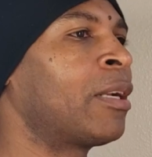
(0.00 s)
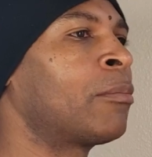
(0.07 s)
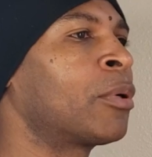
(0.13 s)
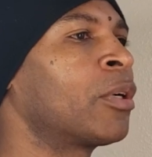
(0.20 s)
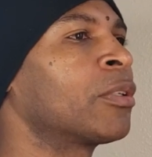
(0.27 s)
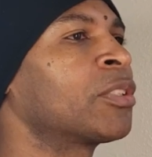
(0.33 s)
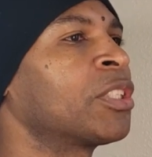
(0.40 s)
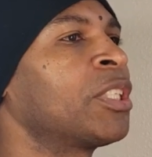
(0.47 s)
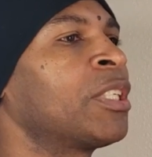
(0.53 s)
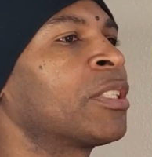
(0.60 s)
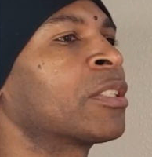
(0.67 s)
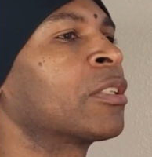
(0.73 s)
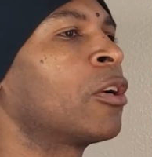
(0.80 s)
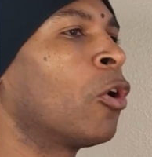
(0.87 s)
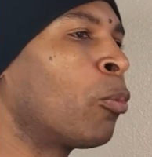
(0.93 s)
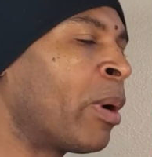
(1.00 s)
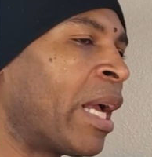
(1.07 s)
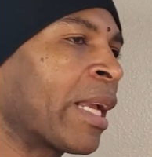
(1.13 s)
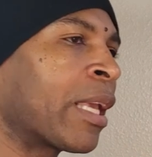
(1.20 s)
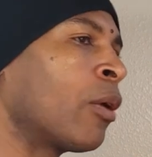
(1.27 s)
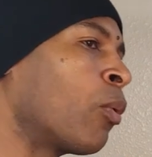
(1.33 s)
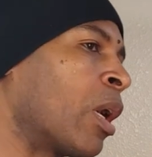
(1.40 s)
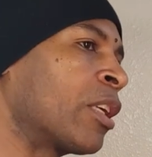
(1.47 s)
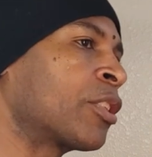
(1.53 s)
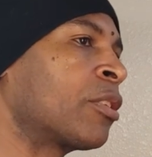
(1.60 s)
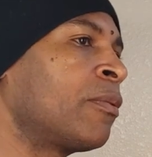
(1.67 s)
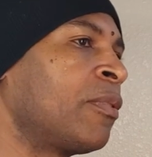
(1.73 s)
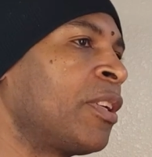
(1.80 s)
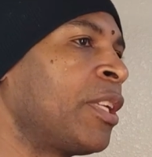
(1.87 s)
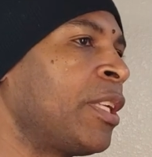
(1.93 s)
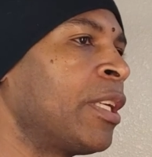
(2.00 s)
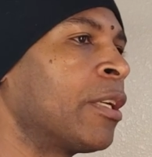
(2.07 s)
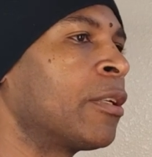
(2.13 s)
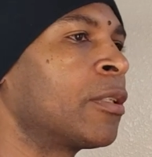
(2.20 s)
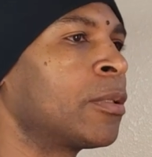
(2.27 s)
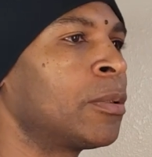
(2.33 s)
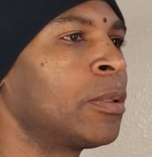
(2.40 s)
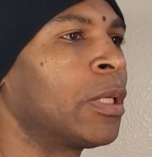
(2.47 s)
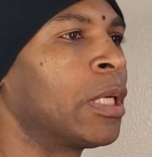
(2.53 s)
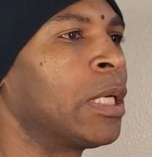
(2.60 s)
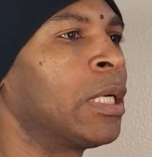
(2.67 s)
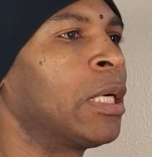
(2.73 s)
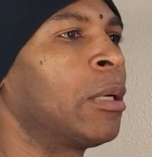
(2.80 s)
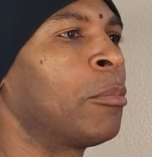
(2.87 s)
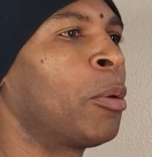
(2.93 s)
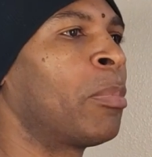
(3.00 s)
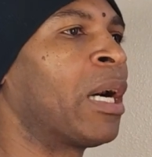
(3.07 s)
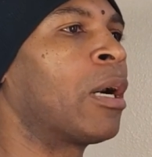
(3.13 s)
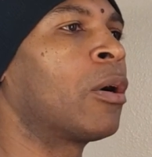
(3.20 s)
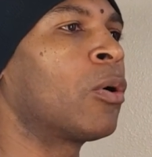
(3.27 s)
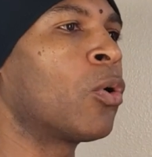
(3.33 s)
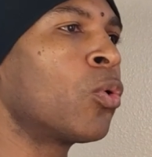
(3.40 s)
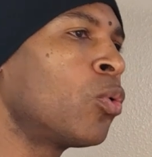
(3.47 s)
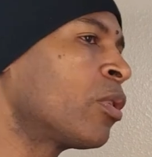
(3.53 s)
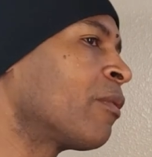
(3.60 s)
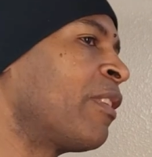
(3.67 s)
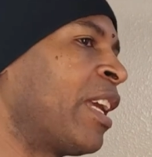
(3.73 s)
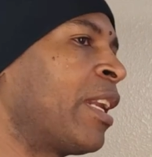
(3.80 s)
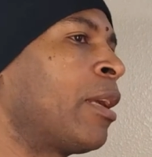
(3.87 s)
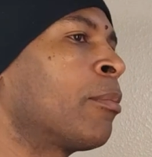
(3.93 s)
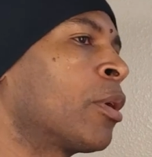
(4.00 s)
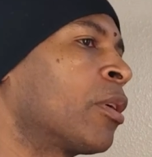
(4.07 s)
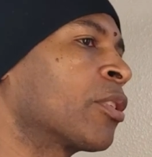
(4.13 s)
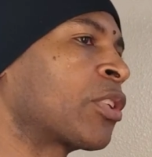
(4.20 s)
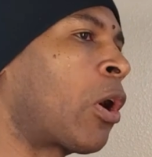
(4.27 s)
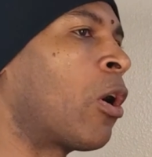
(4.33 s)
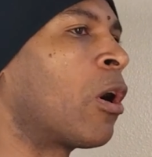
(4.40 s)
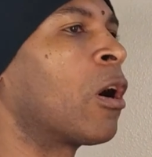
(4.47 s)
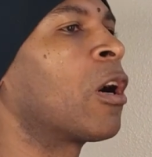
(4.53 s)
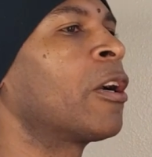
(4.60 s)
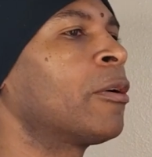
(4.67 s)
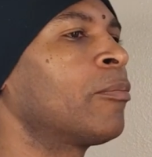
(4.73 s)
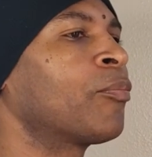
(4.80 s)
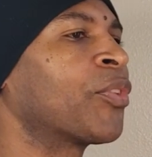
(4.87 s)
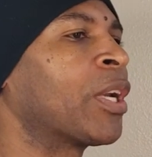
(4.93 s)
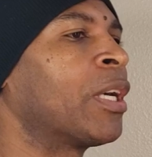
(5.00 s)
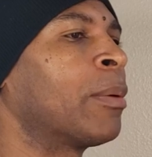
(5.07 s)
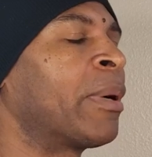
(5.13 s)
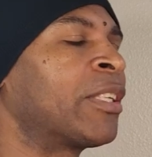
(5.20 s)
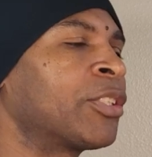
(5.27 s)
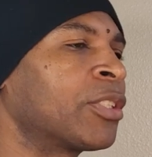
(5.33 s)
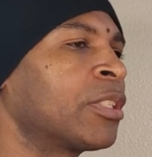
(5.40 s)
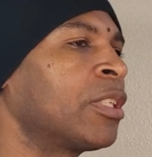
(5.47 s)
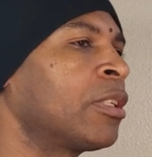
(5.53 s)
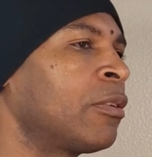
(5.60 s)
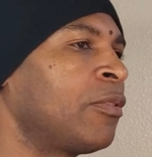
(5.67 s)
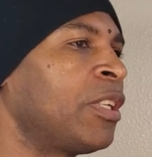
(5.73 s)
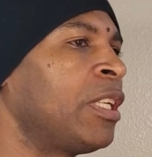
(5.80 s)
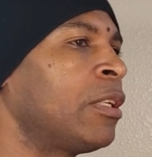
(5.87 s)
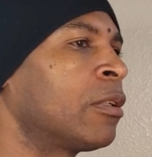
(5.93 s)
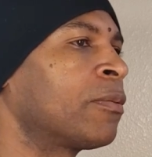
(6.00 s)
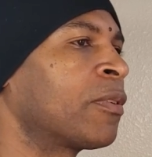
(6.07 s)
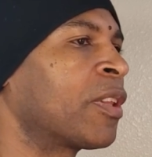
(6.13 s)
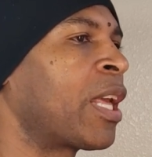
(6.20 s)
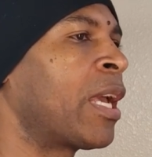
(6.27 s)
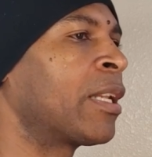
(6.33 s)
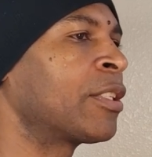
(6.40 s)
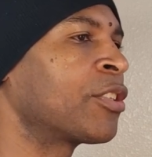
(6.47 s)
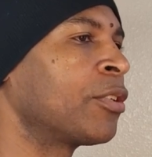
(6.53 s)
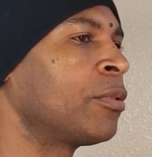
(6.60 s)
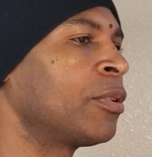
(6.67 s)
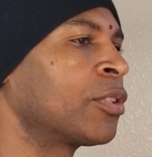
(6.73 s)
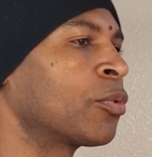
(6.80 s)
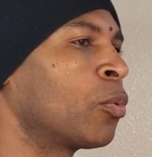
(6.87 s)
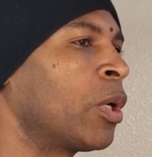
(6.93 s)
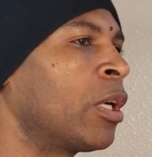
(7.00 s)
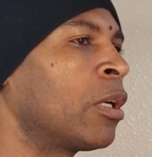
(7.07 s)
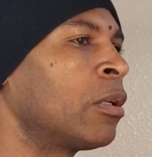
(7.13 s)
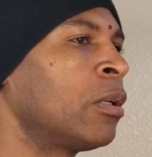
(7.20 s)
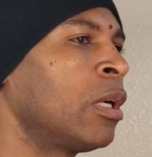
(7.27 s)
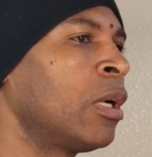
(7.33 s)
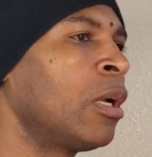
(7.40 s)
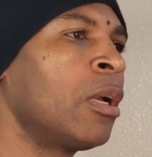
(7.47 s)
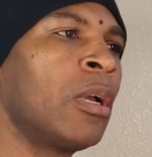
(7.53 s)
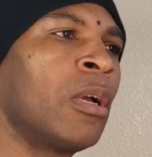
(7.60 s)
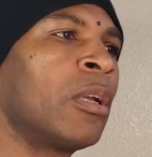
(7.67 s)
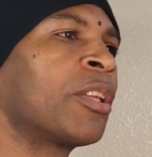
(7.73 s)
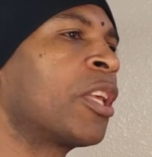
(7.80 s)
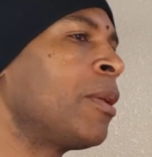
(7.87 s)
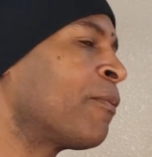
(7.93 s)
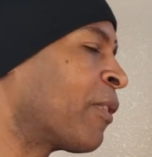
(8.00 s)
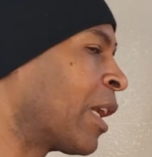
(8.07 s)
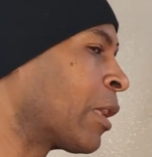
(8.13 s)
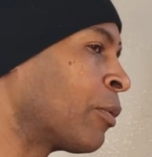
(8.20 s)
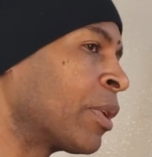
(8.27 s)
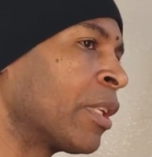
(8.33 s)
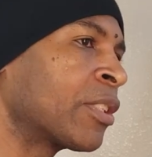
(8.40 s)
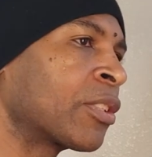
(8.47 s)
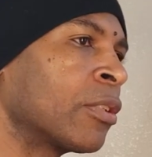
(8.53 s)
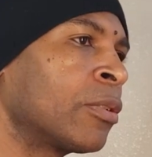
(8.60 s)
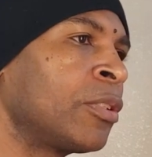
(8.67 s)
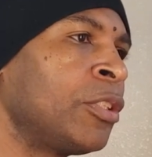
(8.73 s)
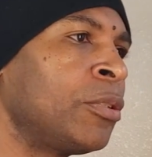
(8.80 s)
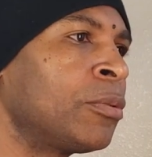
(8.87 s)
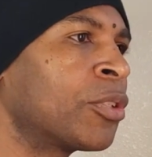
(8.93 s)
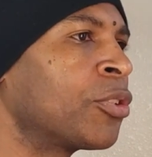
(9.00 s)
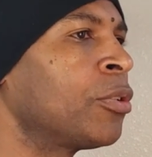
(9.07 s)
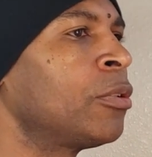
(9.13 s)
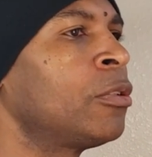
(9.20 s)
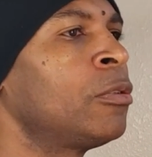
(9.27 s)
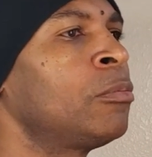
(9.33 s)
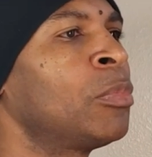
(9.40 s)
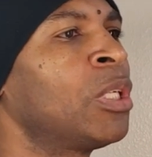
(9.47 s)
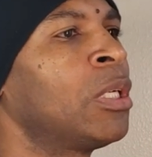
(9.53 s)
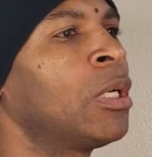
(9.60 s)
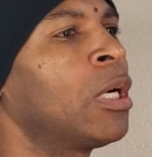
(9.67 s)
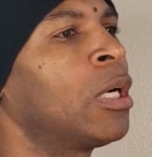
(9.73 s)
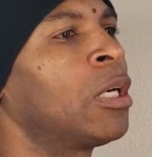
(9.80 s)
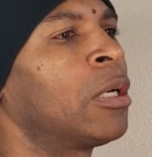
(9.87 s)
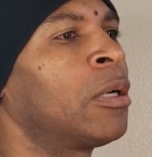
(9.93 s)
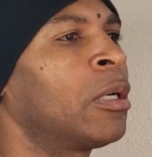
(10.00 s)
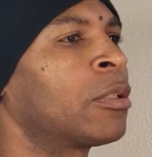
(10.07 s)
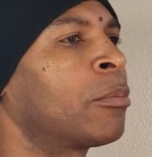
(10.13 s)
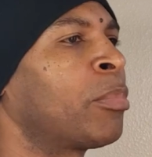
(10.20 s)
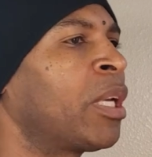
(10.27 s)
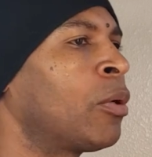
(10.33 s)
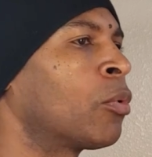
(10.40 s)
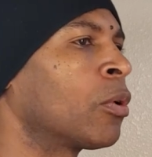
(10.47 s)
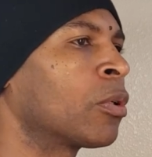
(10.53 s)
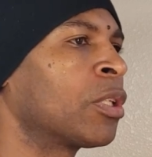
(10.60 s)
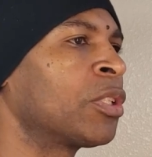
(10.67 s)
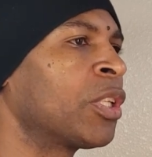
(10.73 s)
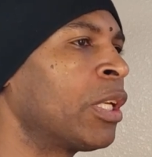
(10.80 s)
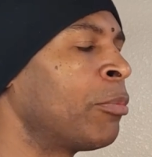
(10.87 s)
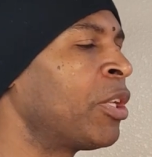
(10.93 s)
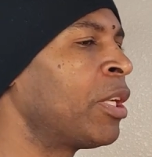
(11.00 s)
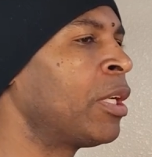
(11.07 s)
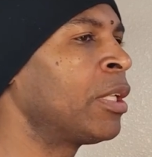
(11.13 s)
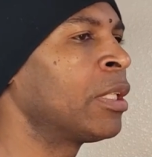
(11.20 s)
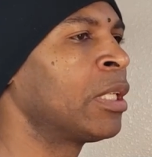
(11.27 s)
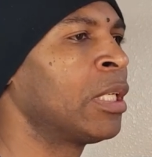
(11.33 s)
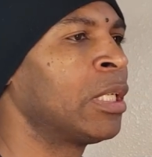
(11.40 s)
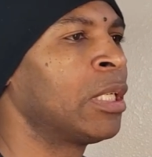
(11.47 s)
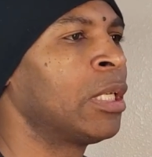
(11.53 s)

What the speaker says: Embergs is, go back and watch the video about who the Van Embergs are. I just did a video for that too as well. Keep following us on YouTube under Bayworld Unlimited.